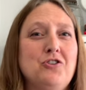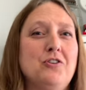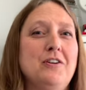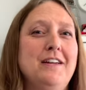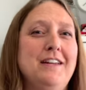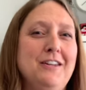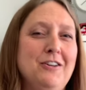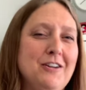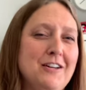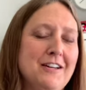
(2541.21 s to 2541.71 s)

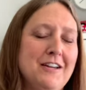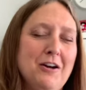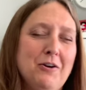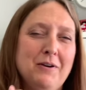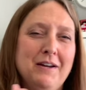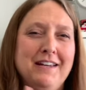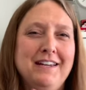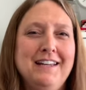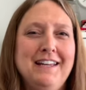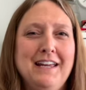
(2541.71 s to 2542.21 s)
You could go
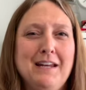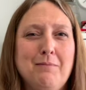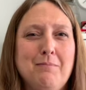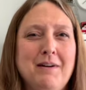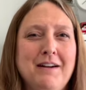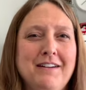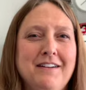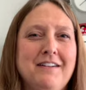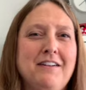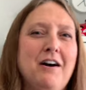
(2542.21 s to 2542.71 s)
in and get a
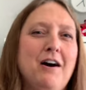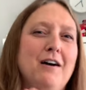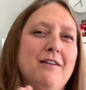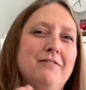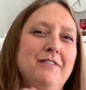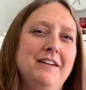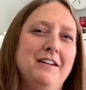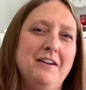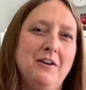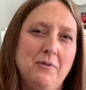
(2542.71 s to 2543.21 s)
mug of
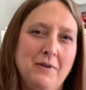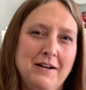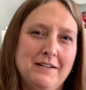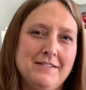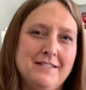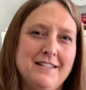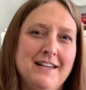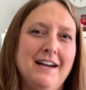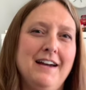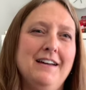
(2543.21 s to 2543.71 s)
coffee and go
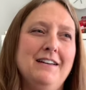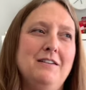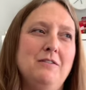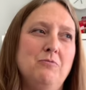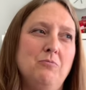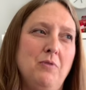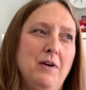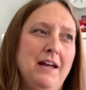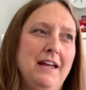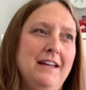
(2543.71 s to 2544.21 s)
outside
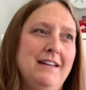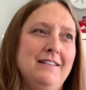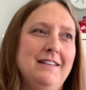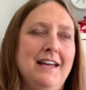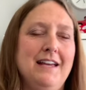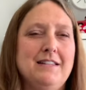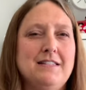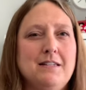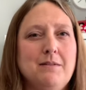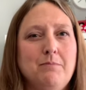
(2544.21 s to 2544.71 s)
and wait. They
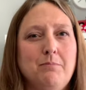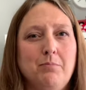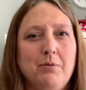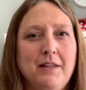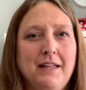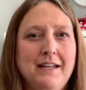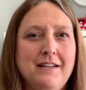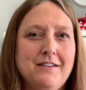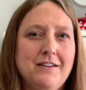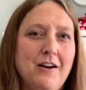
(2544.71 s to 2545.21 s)
had some
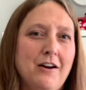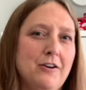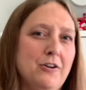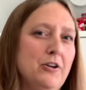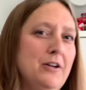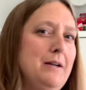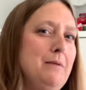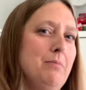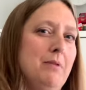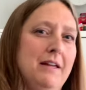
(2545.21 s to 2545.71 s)

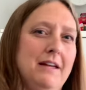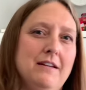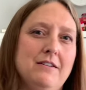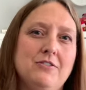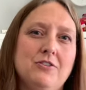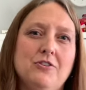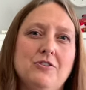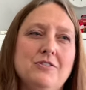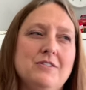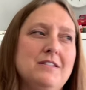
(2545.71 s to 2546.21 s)
concrete
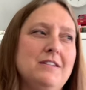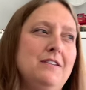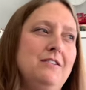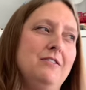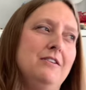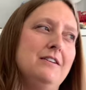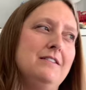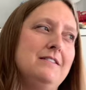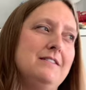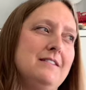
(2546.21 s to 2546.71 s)
planters that you
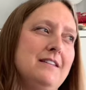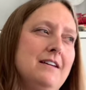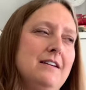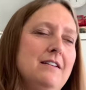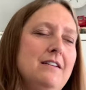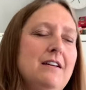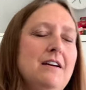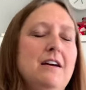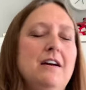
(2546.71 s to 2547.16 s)
could sit